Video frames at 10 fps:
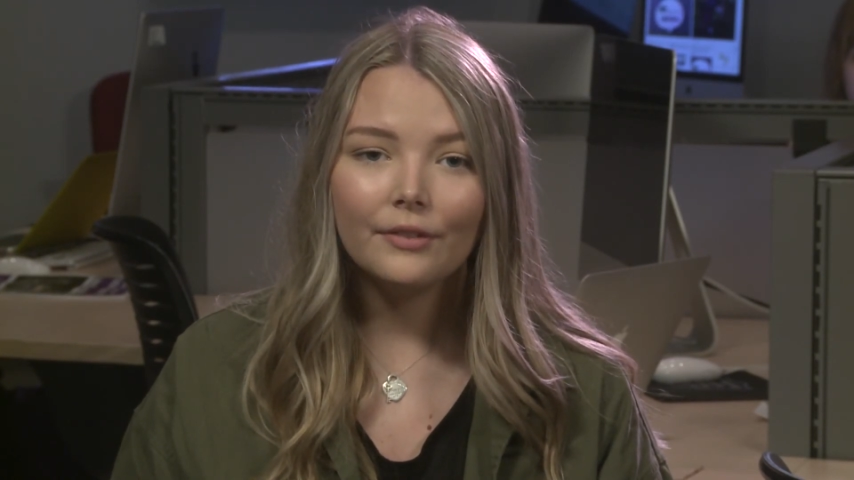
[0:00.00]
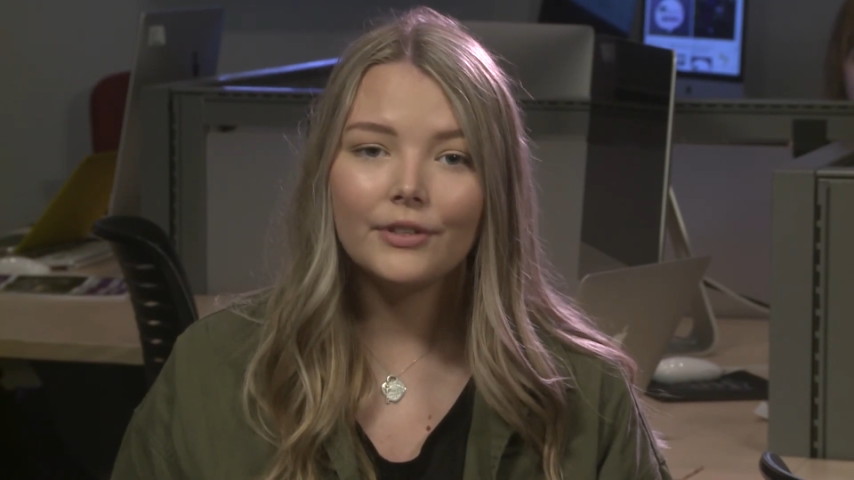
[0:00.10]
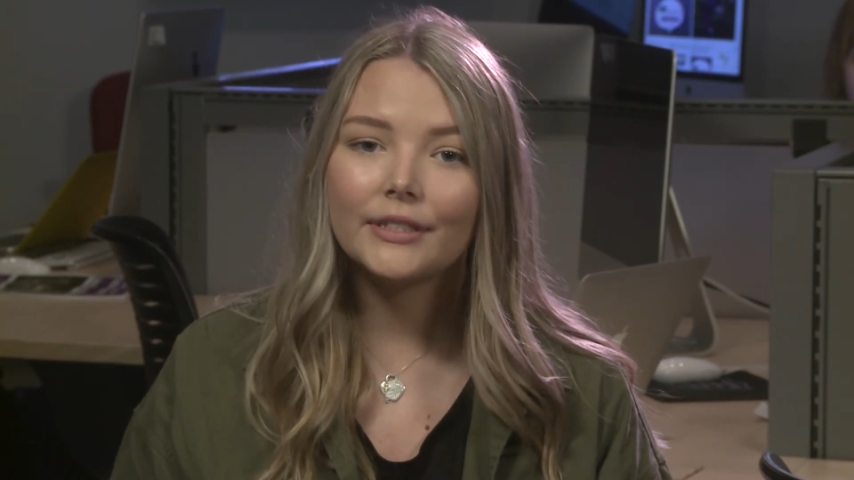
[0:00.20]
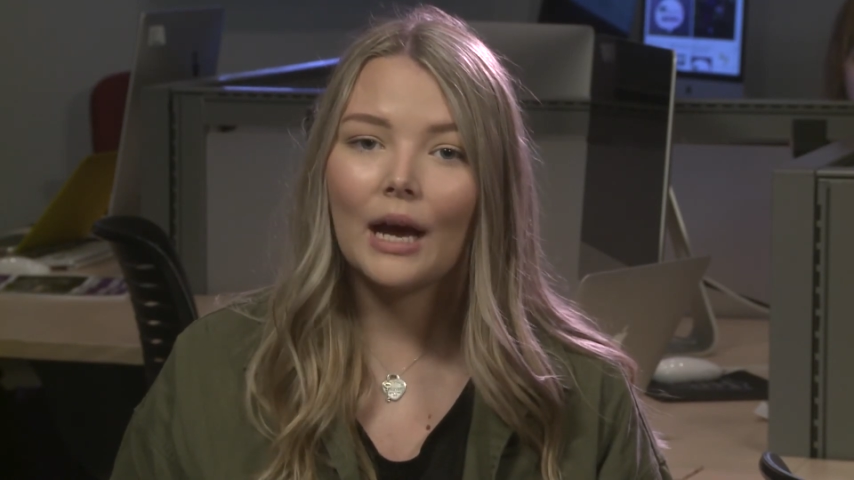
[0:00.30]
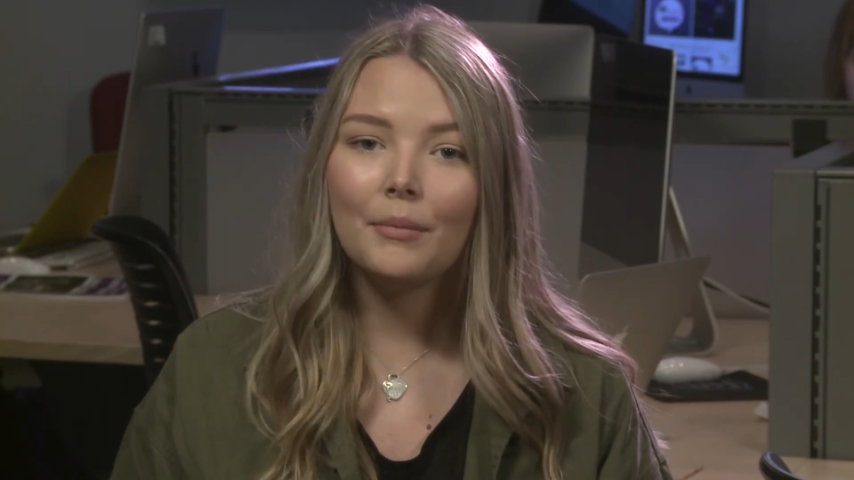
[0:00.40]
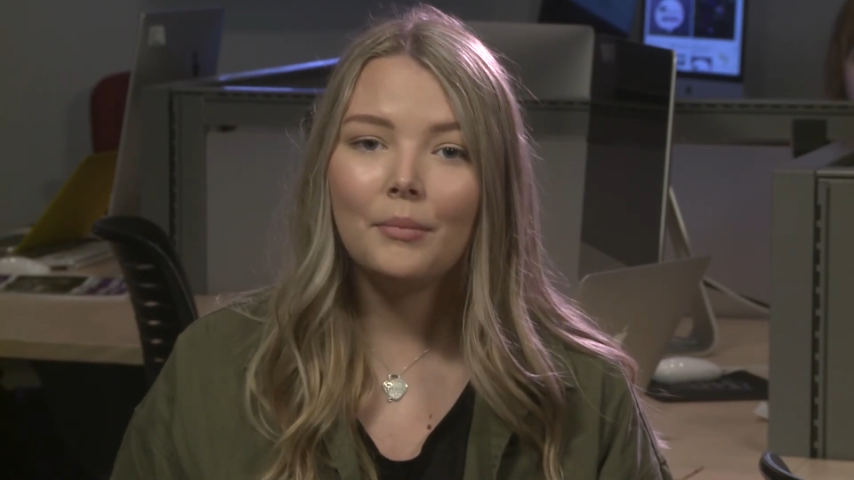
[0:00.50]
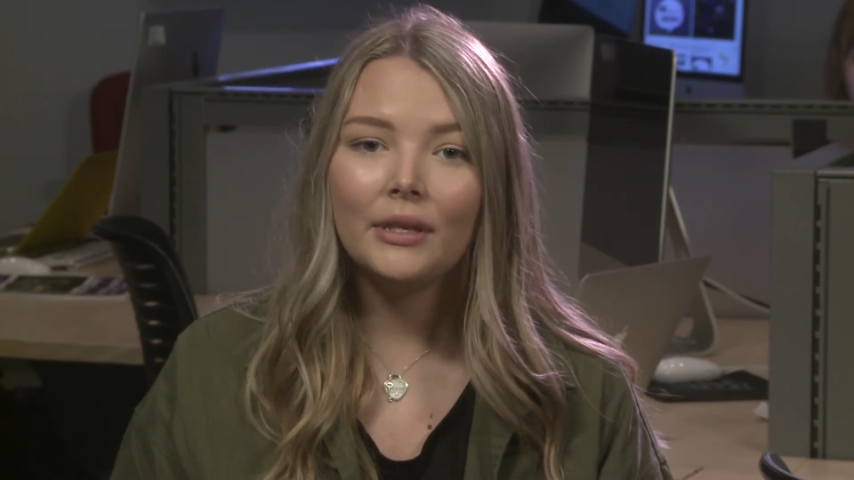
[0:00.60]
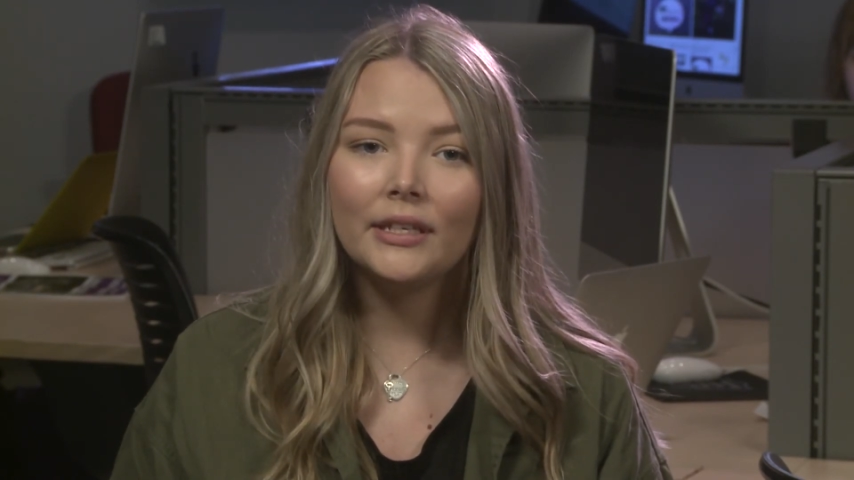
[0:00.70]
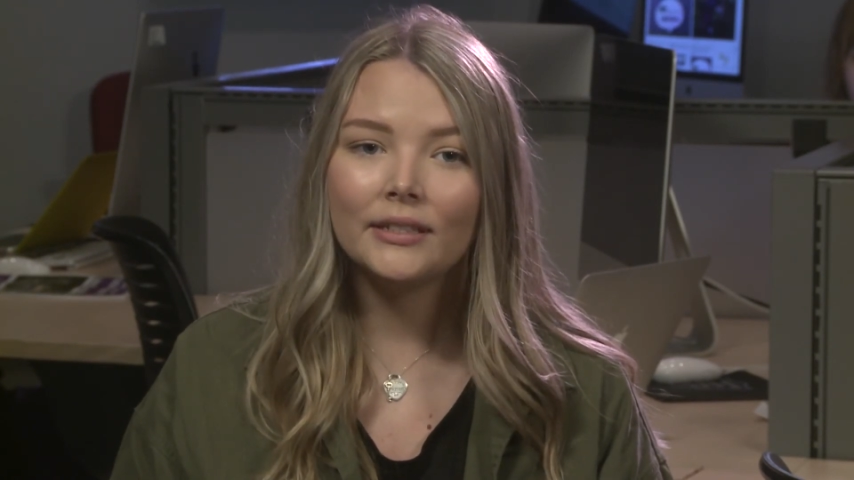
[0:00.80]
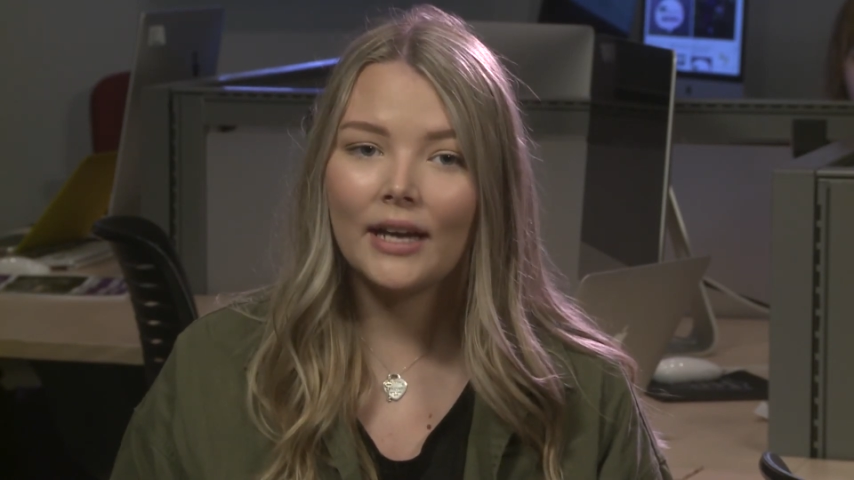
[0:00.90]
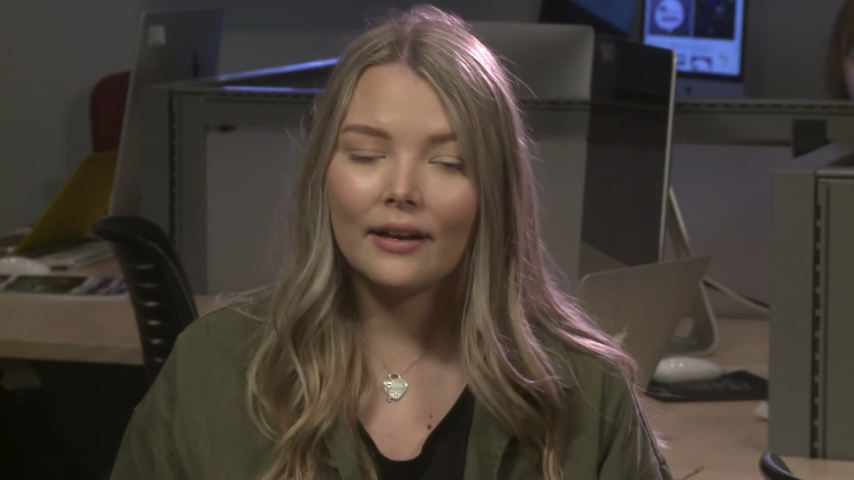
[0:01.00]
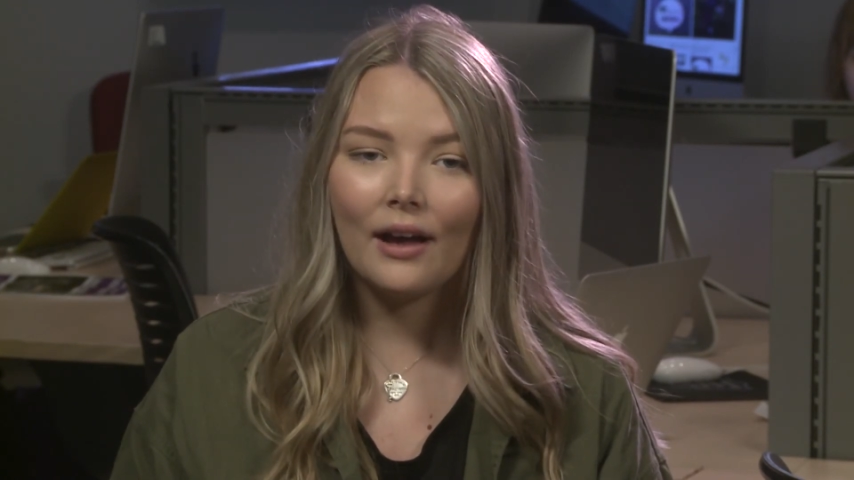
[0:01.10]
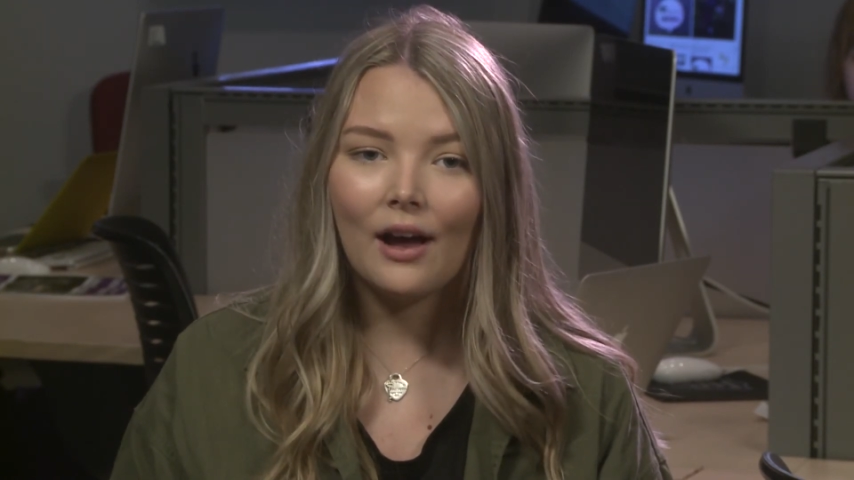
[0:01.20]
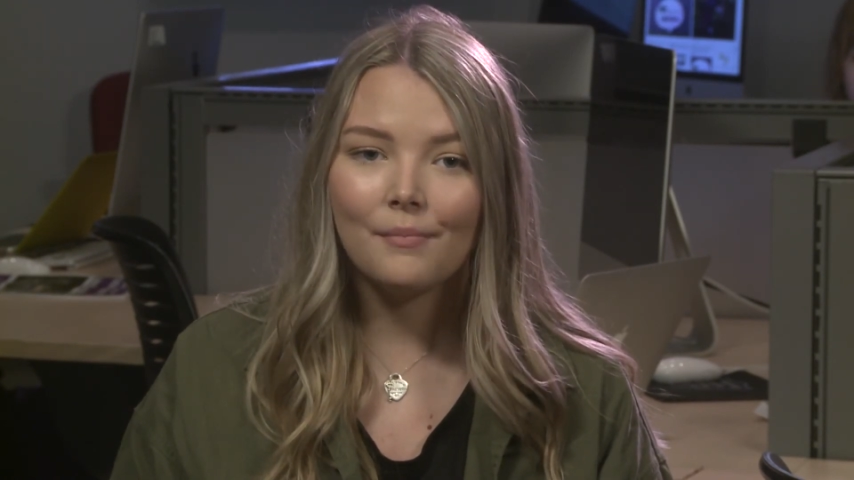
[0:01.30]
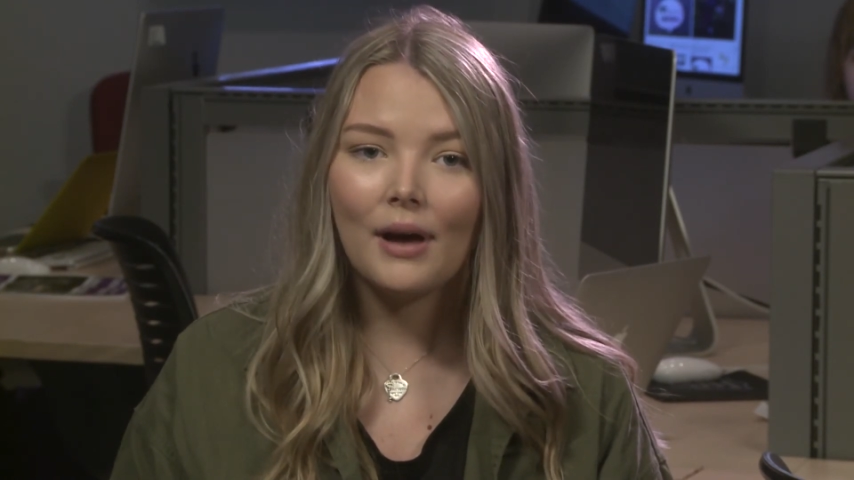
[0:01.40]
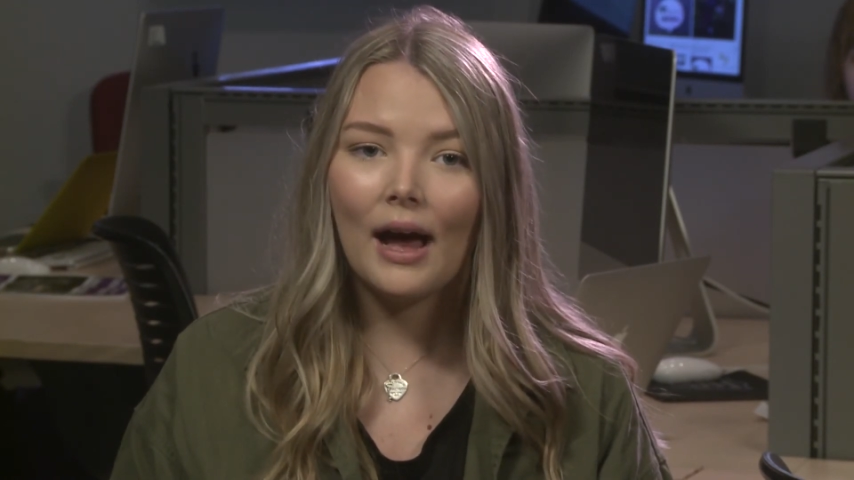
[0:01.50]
For TommyMedia.com,